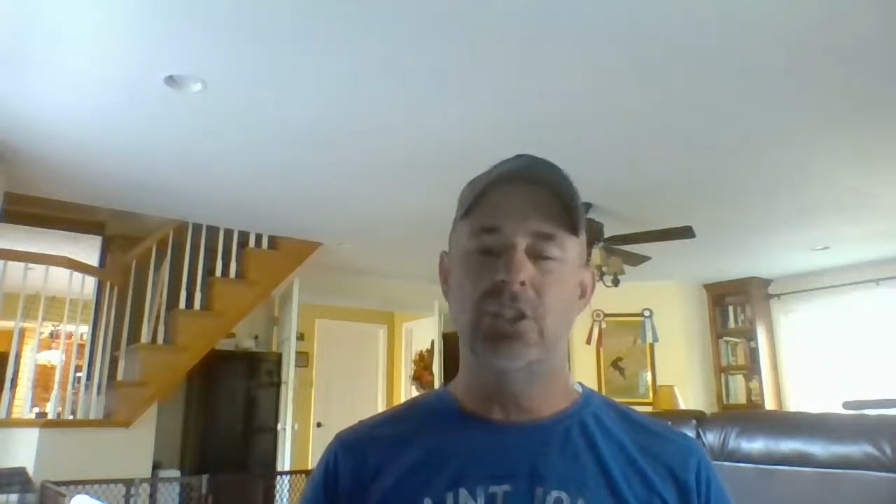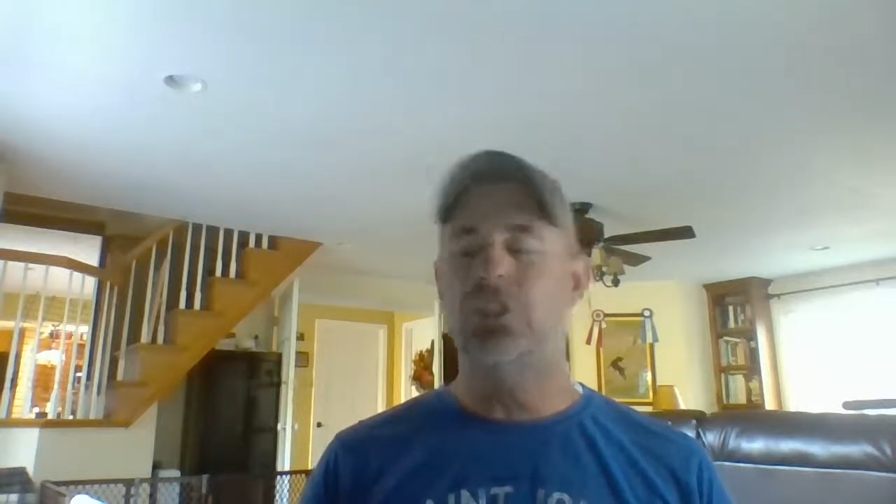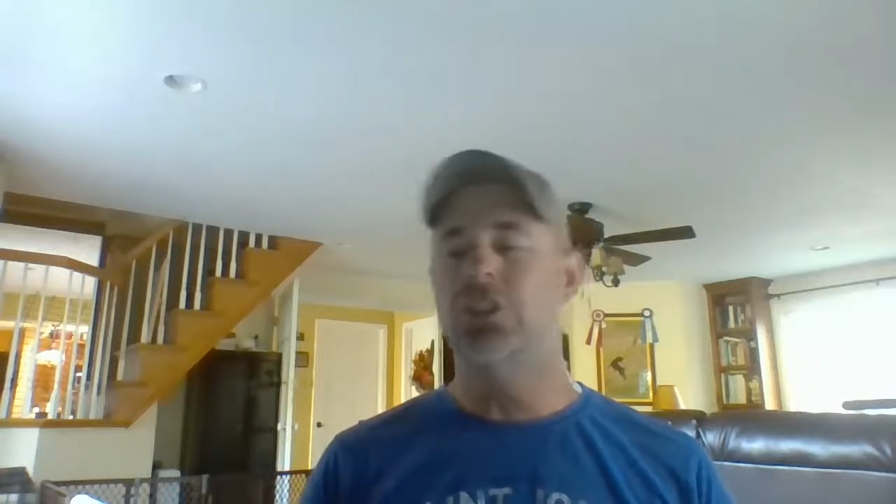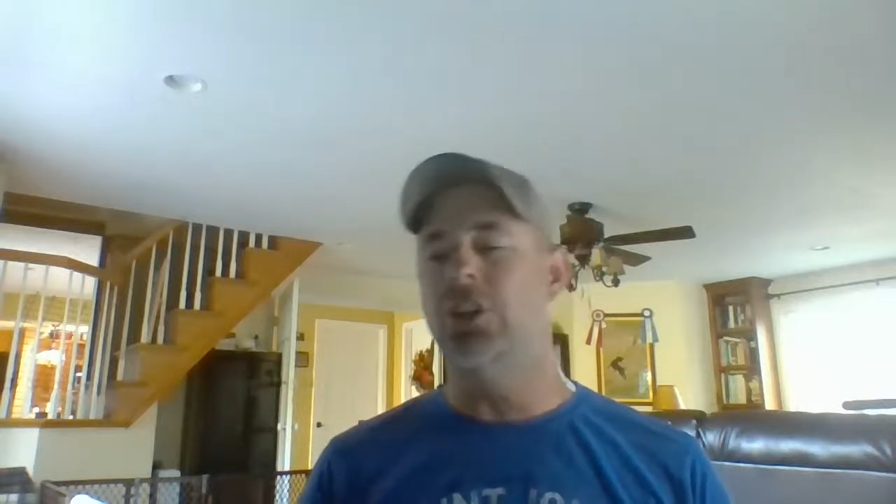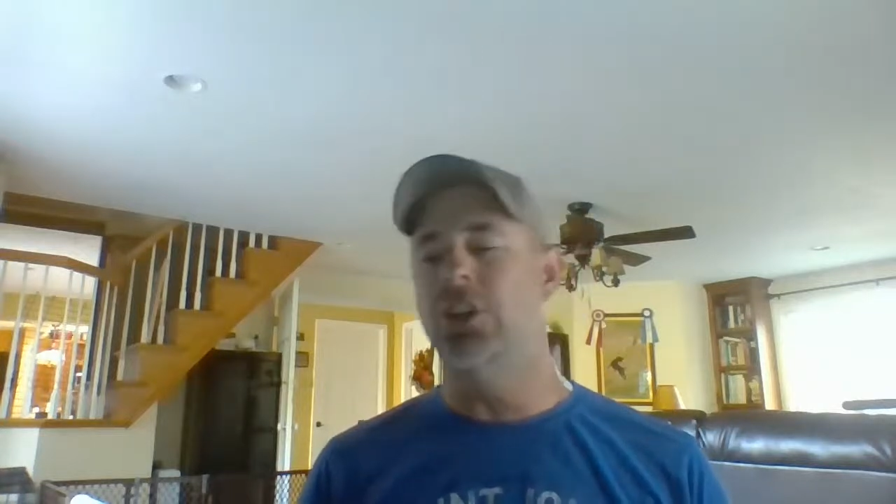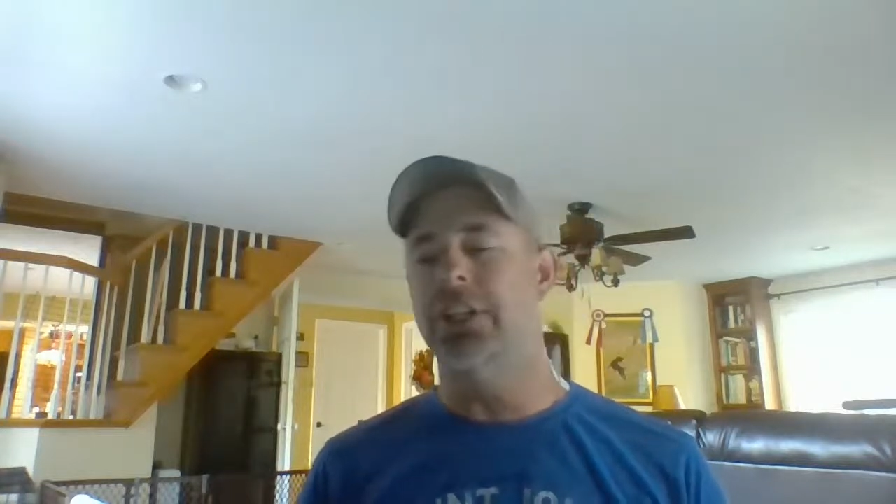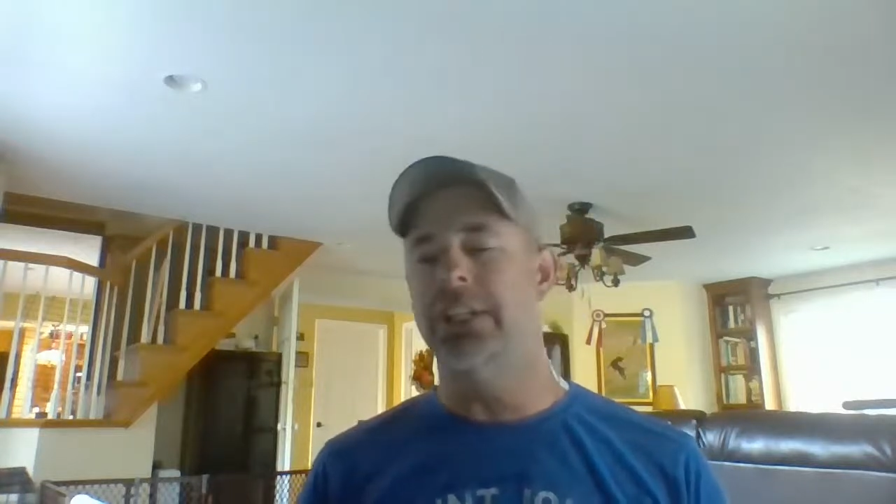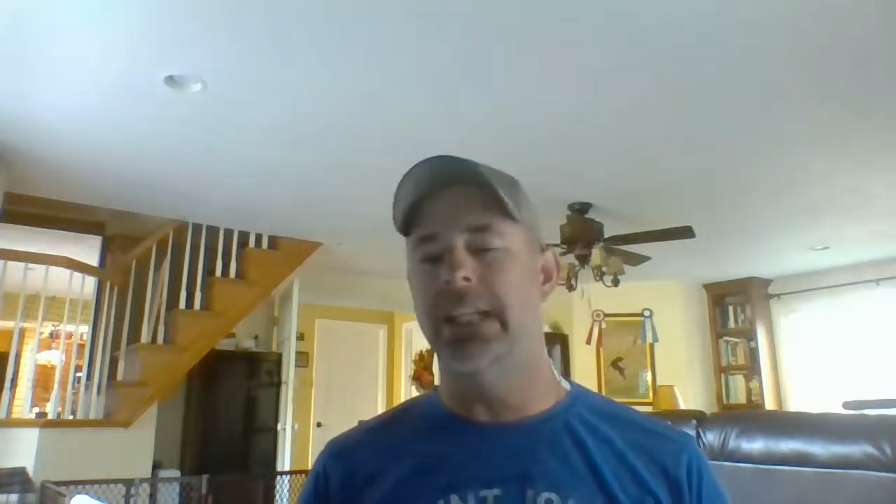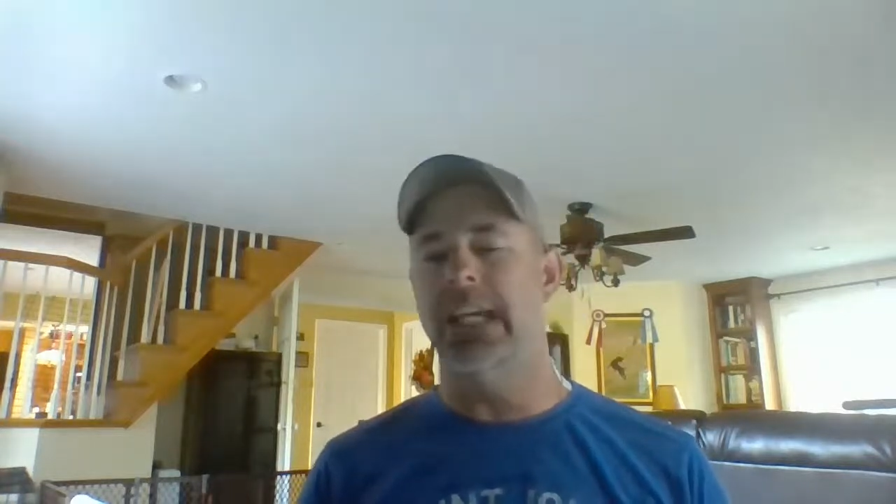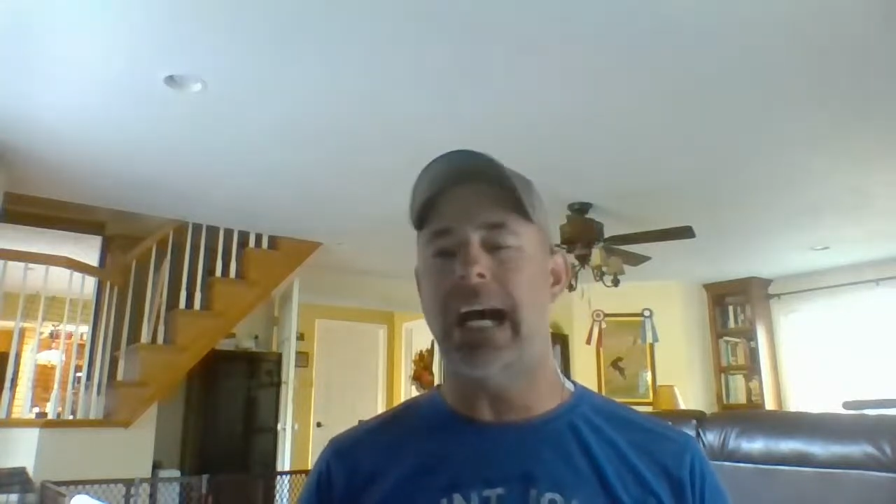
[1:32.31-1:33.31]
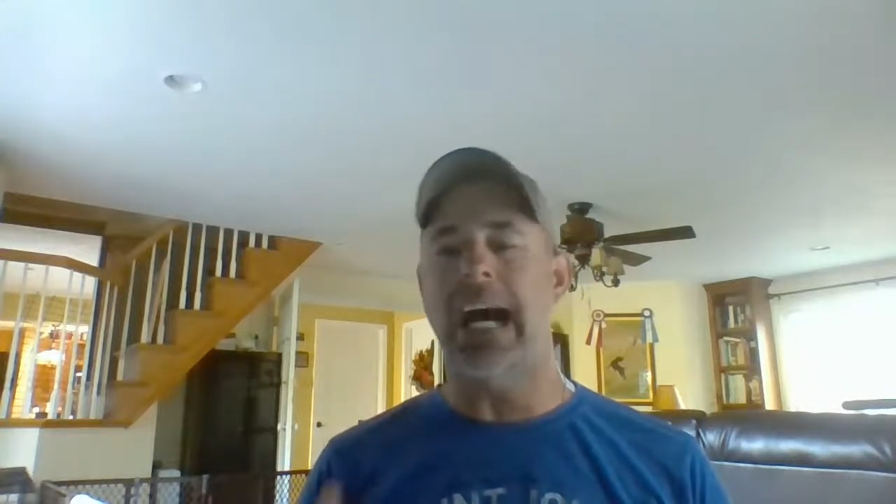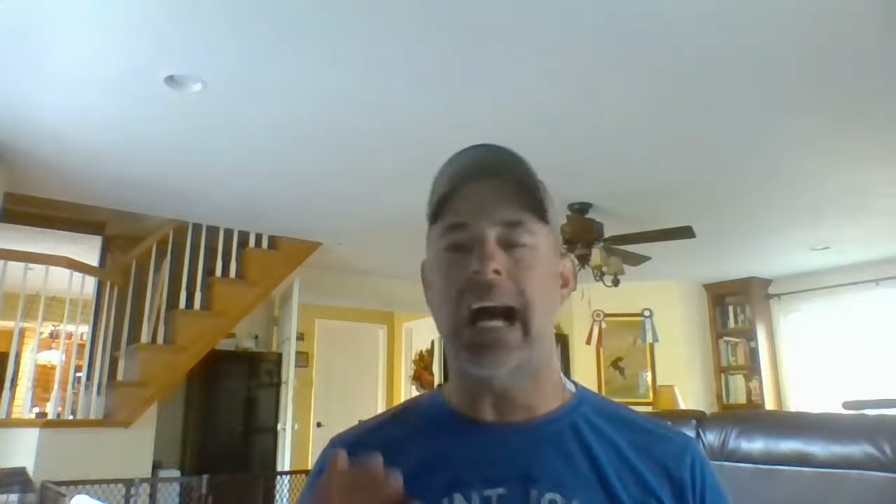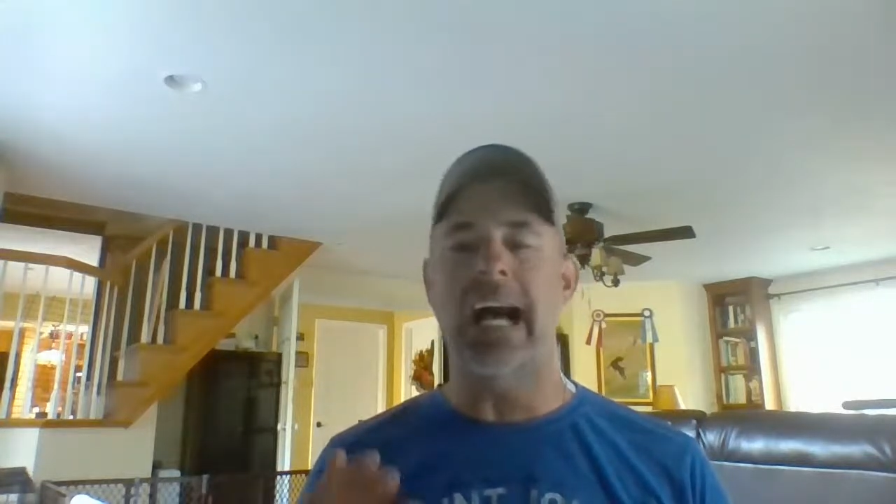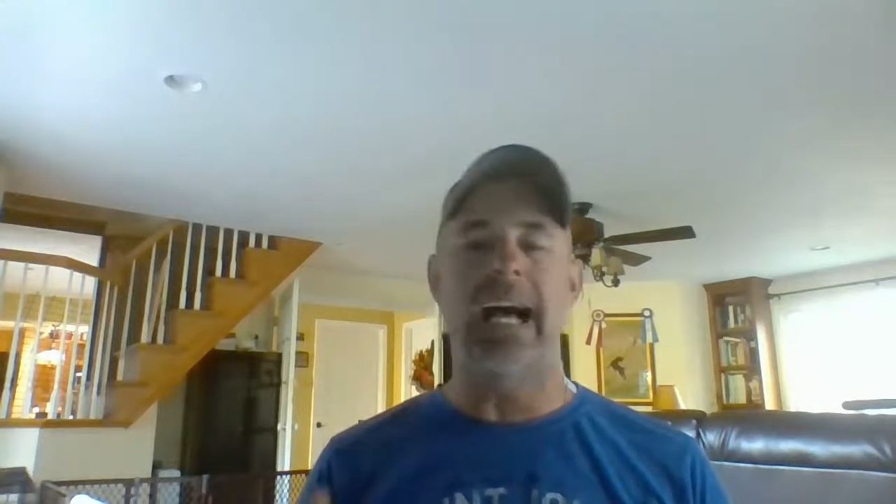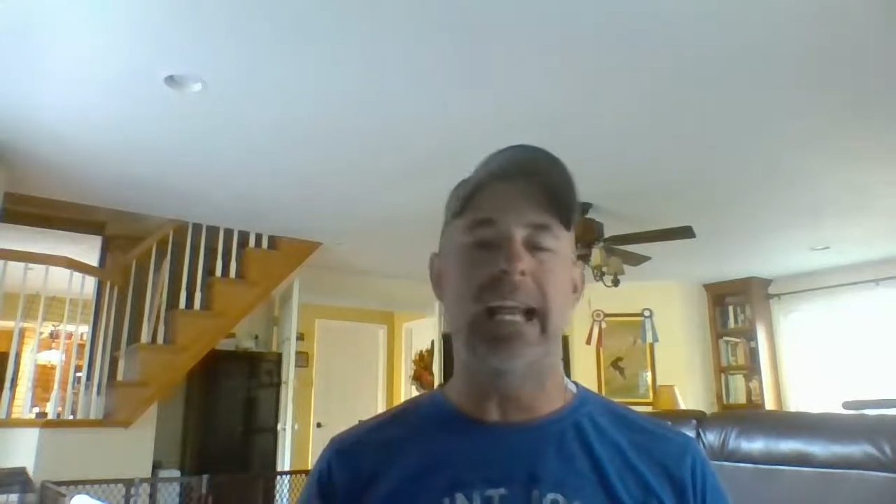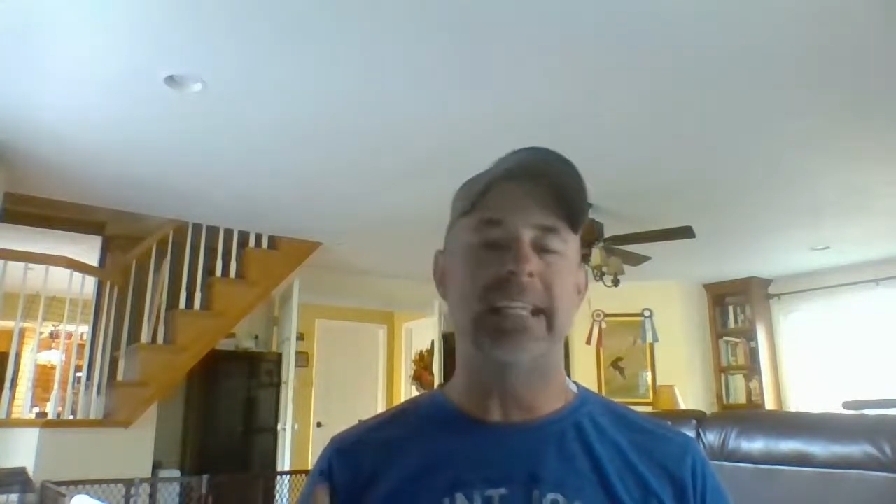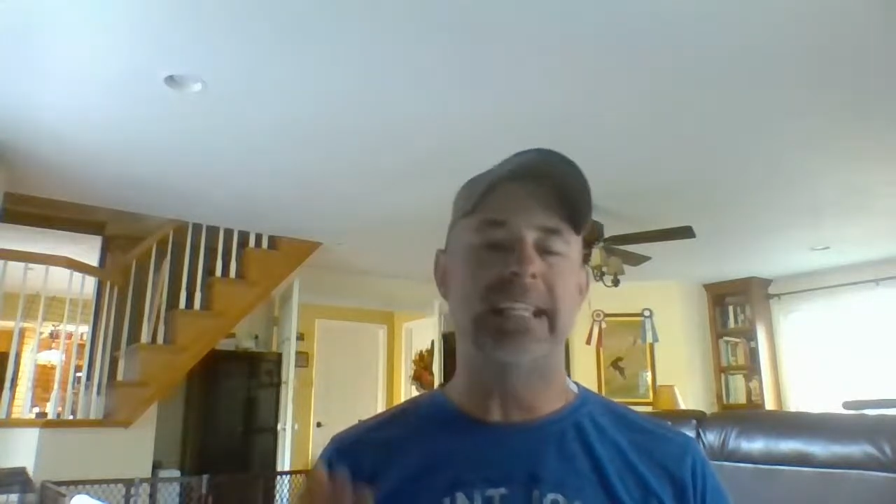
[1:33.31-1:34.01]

should I